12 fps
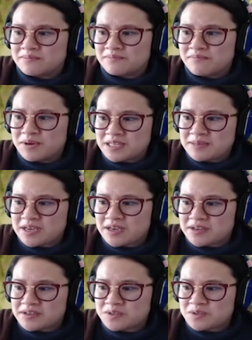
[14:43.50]
Mostly
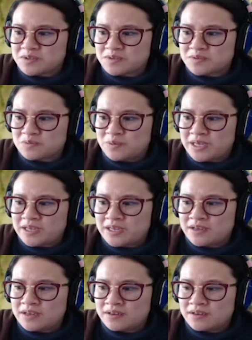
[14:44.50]
because
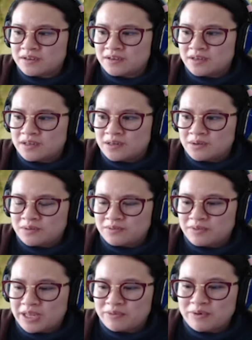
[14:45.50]

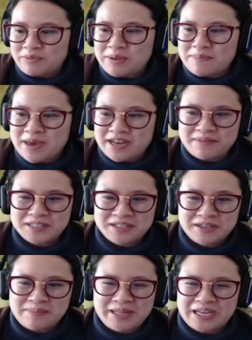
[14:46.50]
when we met, it was a
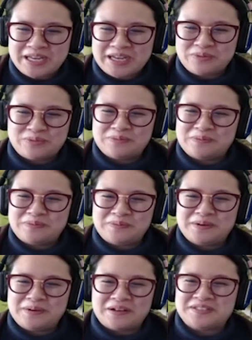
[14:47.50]
little bit like a
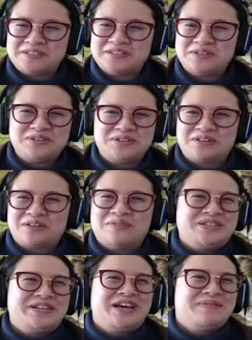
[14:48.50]
constitutional
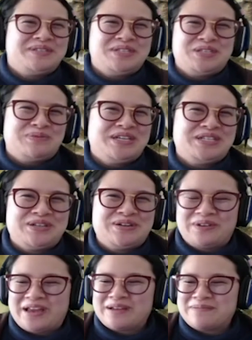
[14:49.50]
convention kind of a situation,
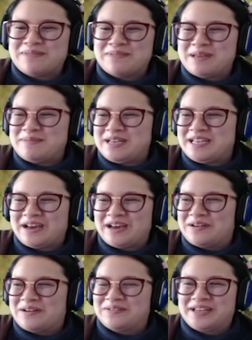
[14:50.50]
or like maybe I
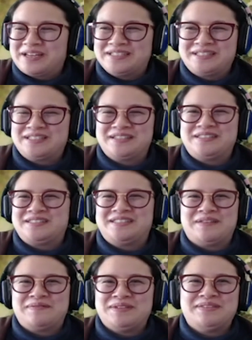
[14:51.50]
don't know, like a
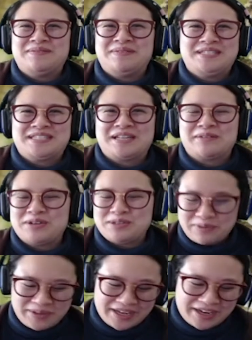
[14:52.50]
1776 declaration
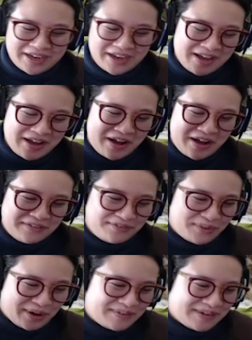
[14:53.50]
where we're like all
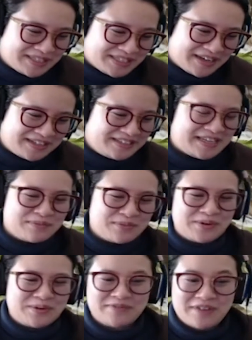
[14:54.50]
four of us got in the same
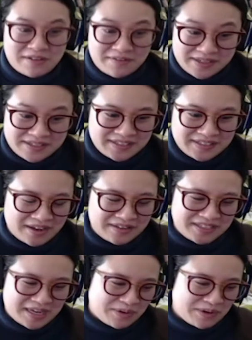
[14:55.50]
room, five of us got in the
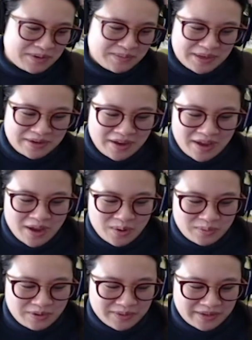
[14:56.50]
same room, and
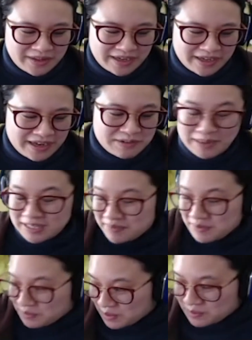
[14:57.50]
we were like, it was my
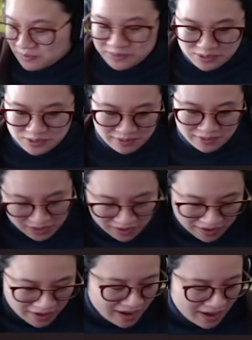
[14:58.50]
living room, which is right over
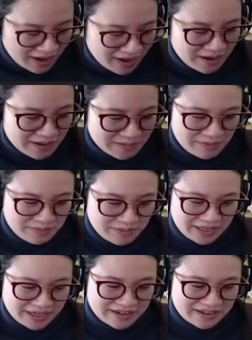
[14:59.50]
there, and we were
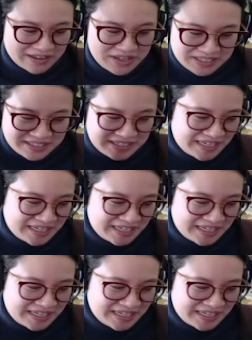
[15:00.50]
like, this